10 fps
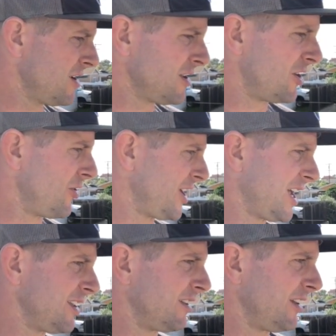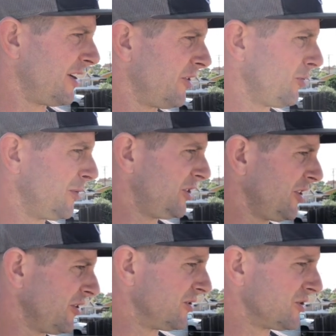You know, again, the layer of
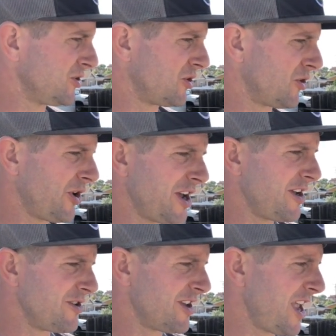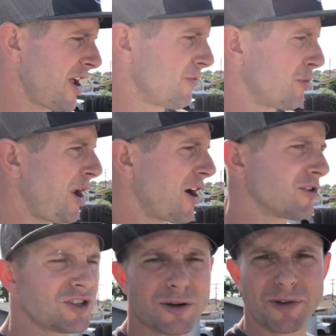material. So you can't
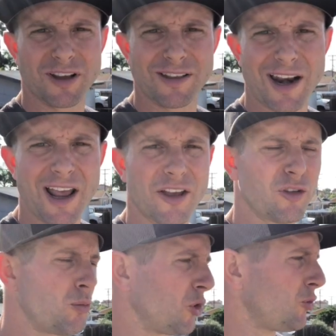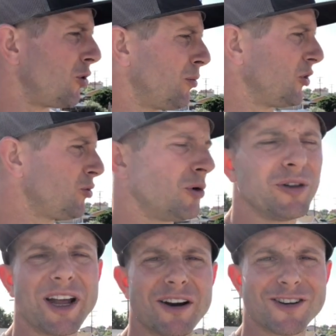repair something that has
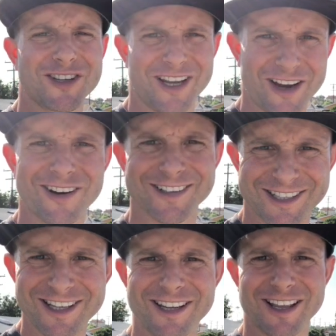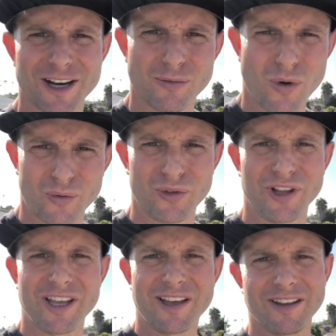multiple layers and guarantee that it won't
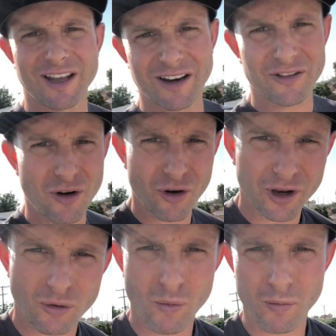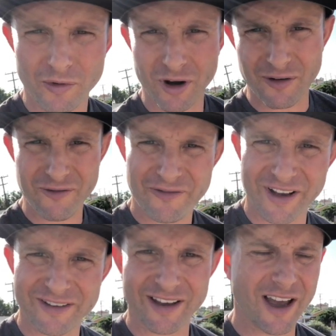leak and that it's all going to, you know,
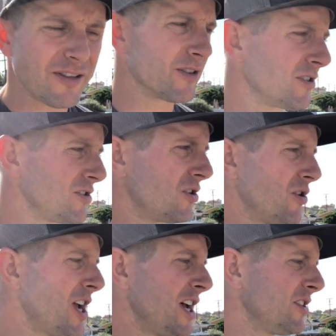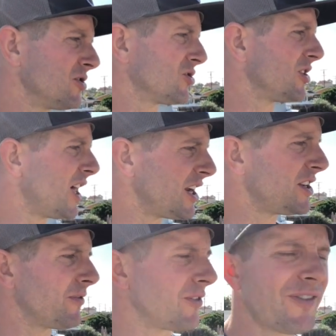fit together. So there's a lot
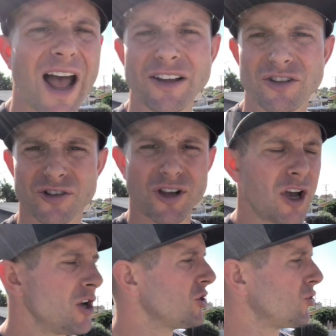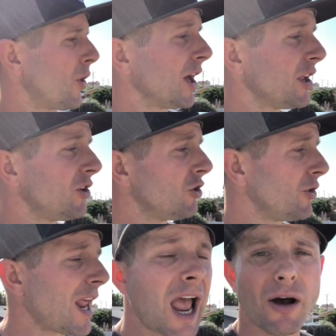of different factors. So what I'm going to
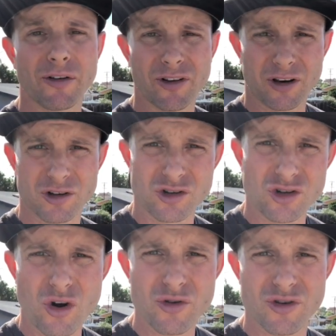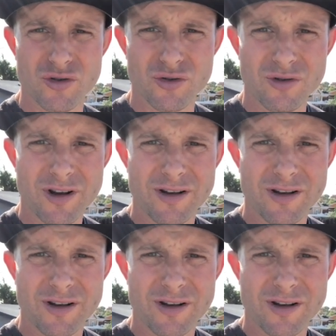do now is I'm going to show you